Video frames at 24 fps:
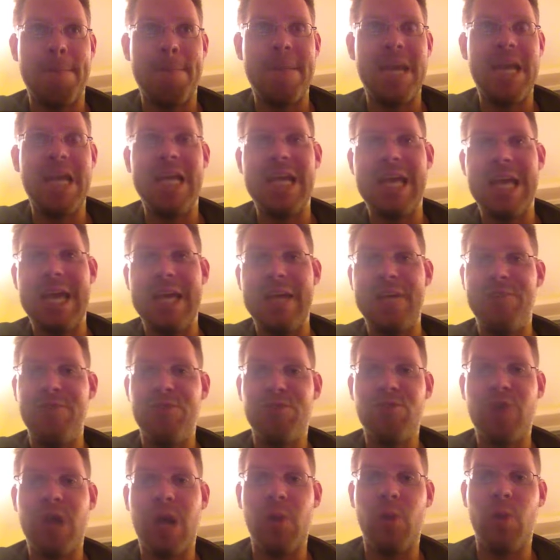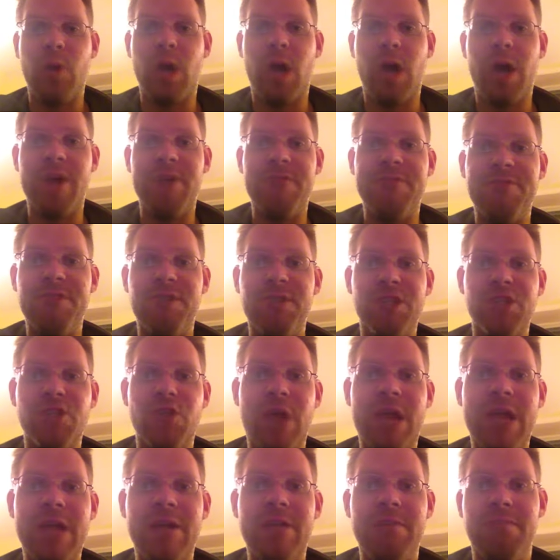and again, if you try one on and it feels
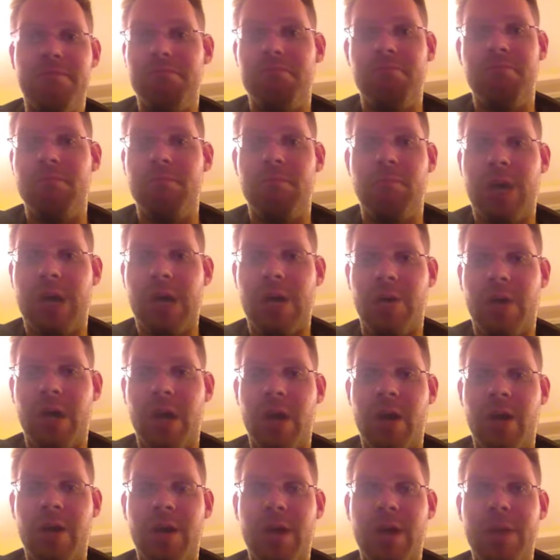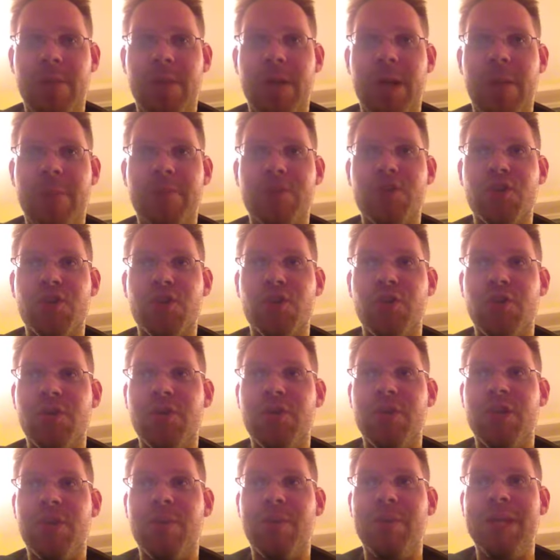great, I don't care. I mean, I'm sure
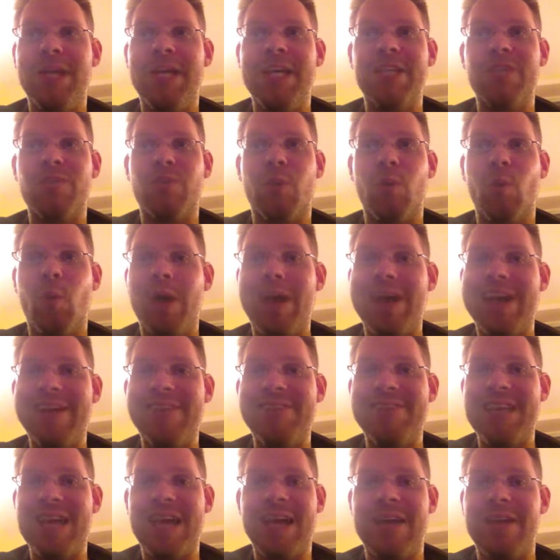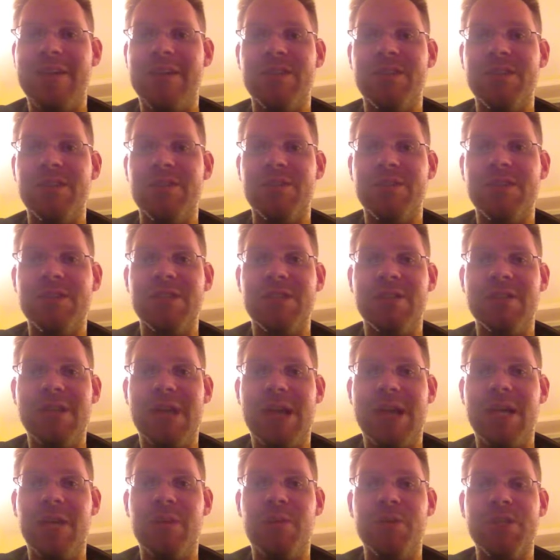the complaints were one out of ten, so still
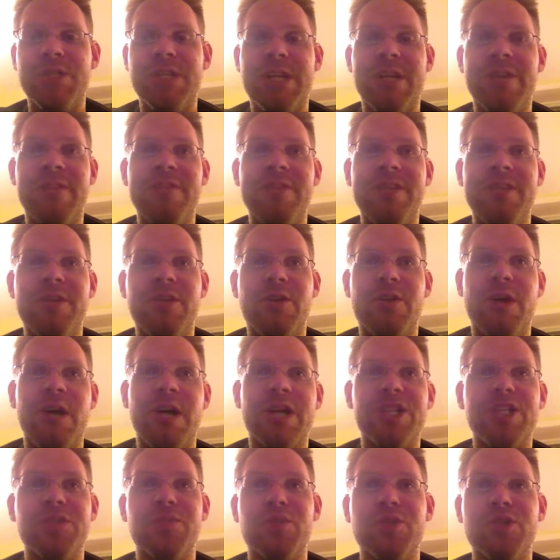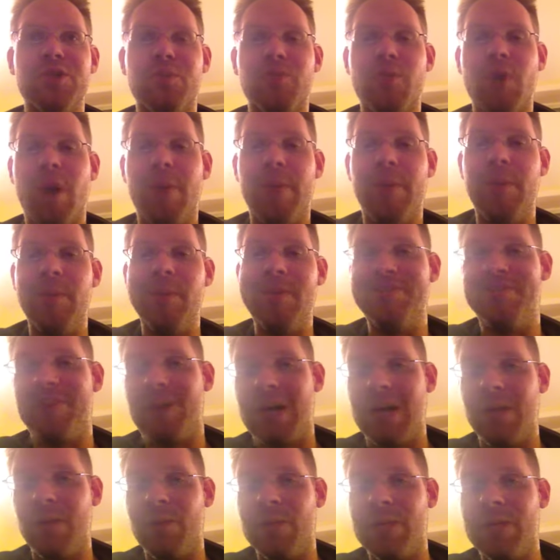90% of it, their customers are probably
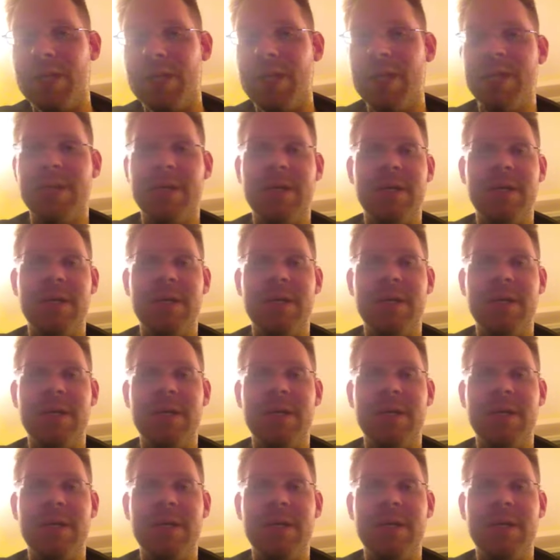fine with it.